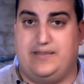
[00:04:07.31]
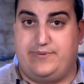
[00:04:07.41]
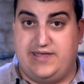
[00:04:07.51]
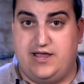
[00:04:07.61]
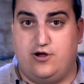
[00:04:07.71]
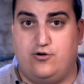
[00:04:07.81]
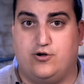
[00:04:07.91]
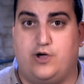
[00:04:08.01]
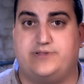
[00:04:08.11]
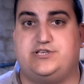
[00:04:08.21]
up here
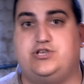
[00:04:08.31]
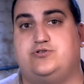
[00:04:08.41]
or going to